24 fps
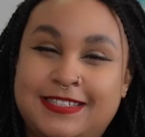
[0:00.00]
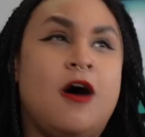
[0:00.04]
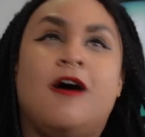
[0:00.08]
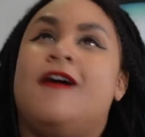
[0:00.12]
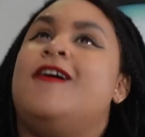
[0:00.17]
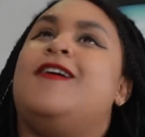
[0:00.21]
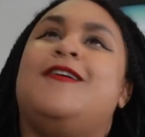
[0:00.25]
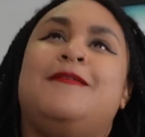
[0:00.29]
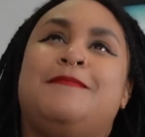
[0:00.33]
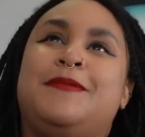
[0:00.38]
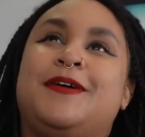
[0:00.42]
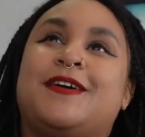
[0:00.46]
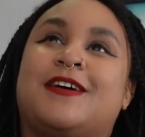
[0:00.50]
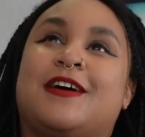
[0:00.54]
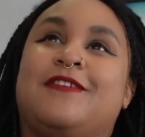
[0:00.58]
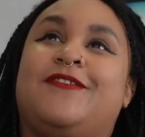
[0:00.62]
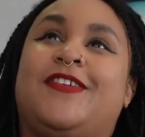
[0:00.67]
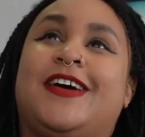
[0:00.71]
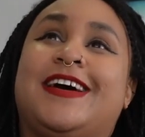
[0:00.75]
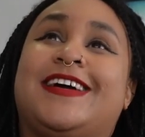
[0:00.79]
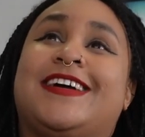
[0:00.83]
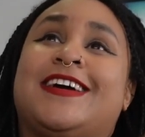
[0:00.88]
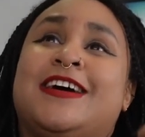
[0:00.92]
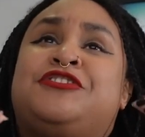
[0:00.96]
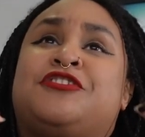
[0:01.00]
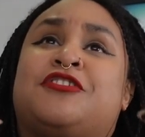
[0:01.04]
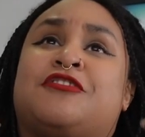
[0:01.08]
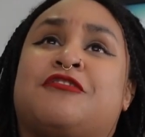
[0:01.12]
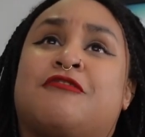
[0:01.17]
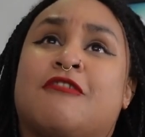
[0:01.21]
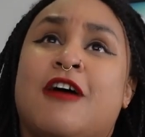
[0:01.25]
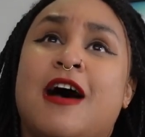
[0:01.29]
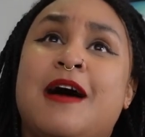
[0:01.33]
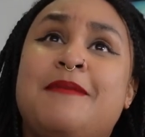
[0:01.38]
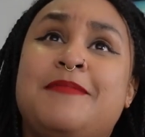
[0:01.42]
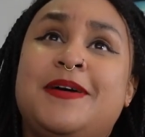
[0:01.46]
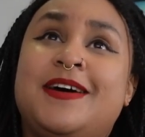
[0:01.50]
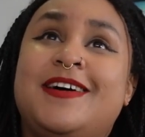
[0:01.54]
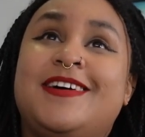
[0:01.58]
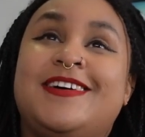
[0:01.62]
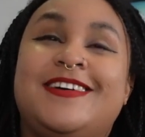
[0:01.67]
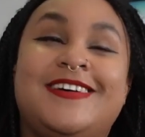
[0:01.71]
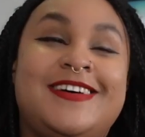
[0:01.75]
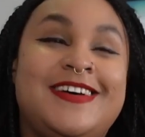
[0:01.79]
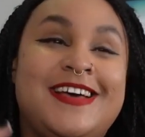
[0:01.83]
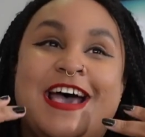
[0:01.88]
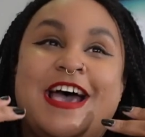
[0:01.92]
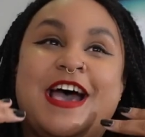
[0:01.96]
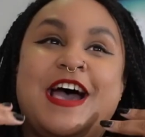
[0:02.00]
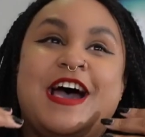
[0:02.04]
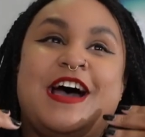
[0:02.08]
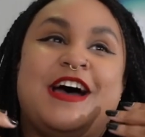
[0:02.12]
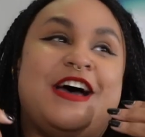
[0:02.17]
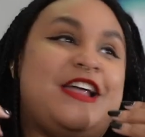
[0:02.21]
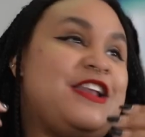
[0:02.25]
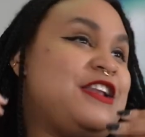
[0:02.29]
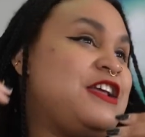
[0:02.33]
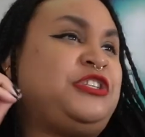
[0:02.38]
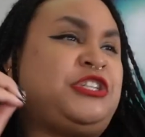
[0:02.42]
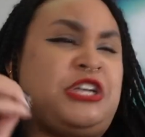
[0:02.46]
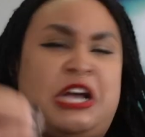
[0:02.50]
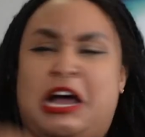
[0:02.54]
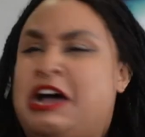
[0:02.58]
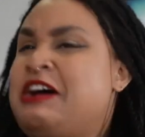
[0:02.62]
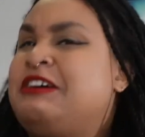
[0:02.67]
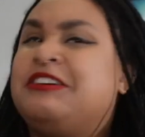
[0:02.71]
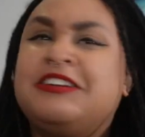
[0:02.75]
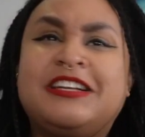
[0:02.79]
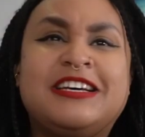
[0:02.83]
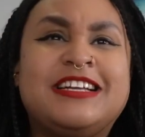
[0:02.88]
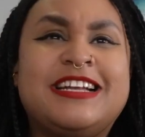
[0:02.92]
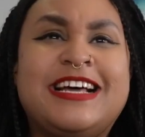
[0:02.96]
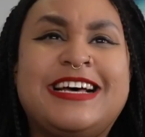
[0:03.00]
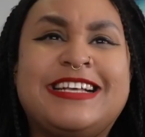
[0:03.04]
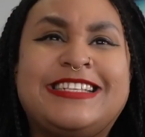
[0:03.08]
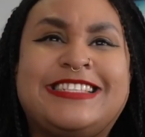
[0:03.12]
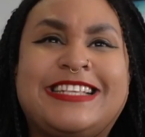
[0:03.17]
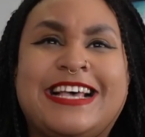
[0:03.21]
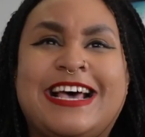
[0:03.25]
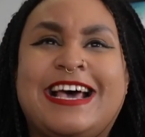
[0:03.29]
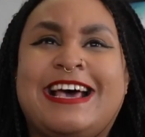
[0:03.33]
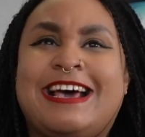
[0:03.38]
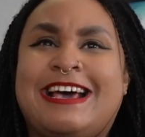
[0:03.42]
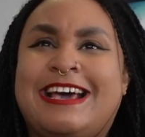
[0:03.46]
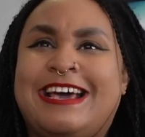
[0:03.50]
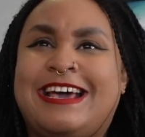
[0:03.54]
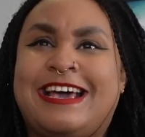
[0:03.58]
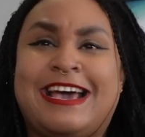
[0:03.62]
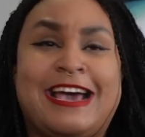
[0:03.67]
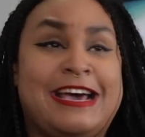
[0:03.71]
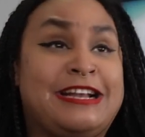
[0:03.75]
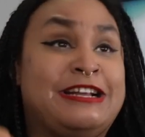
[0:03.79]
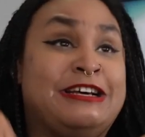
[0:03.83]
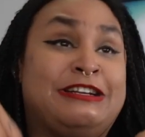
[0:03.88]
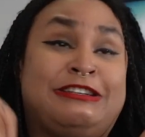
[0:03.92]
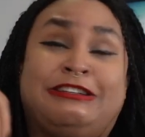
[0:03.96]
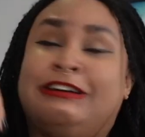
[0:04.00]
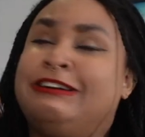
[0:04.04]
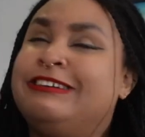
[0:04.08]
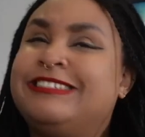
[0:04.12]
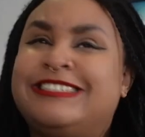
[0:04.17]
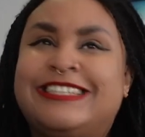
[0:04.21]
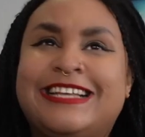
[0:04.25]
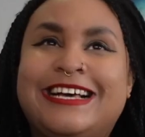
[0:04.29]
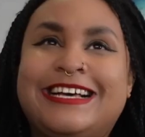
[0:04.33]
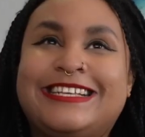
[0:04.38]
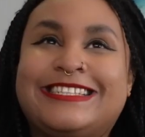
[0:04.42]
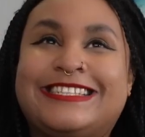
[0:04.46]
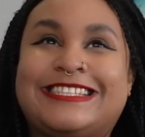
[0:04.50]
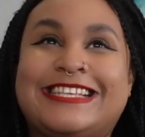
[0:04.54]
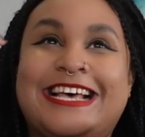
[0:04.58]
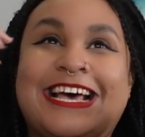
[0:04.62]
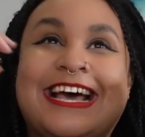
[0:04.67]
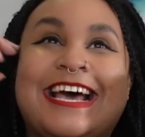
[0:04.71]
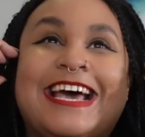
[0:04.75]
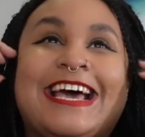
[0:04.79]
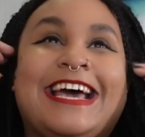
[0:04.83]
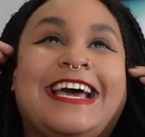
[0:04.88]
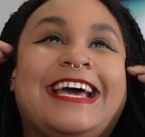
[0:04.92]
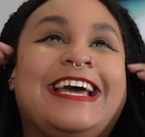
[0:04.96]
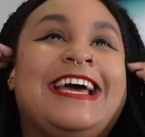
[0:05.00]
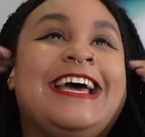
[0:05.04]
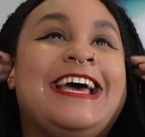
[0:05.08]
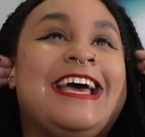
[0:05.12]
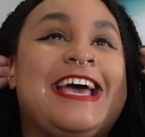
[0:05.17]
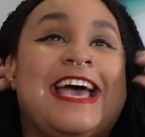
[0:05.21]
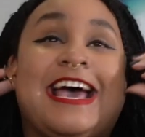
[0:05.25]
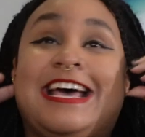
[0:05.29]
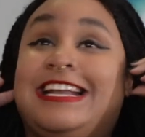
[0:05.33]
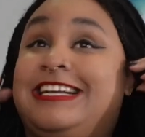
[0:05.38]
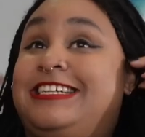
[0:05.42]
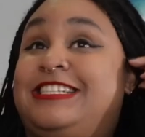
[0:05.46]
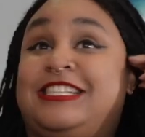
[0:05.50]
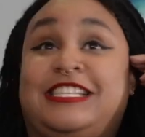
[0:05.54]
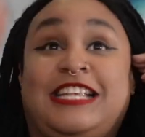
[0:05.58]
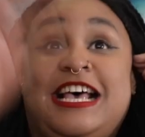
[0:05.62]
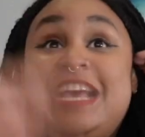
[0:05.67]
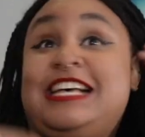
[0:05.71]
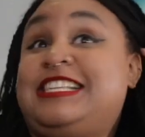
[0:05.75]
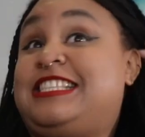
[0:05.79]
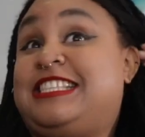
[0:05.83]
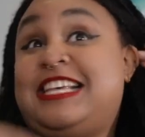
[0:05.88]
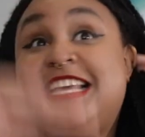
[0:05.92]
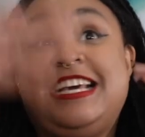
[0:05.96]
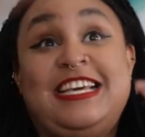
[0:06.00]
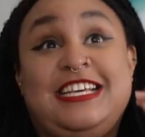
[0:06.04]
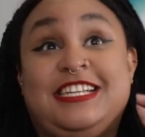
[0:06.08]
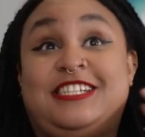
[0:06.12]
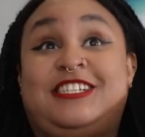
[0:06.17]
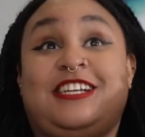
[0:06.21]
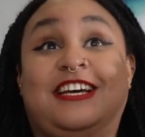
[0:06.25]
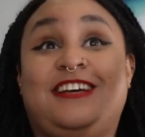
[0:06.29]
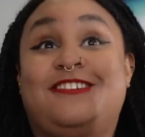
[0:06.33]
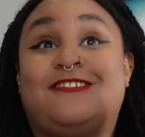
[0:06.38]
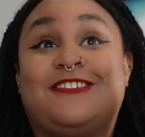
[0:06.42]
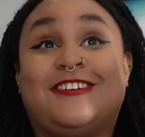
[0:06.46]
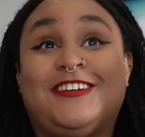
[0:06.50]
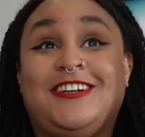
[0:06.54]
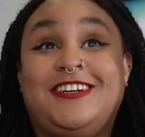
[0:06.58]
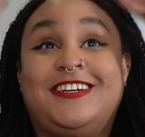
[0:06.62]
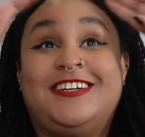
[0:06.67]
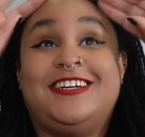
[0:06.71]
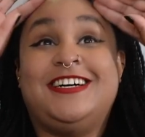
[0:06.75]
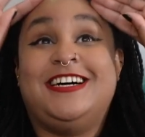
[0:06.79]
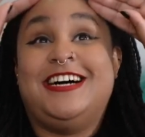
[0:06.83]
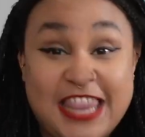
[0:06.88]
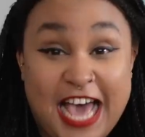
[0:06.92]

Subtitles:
A whole book of trauma and childhood essay and adult essay and just essay in general?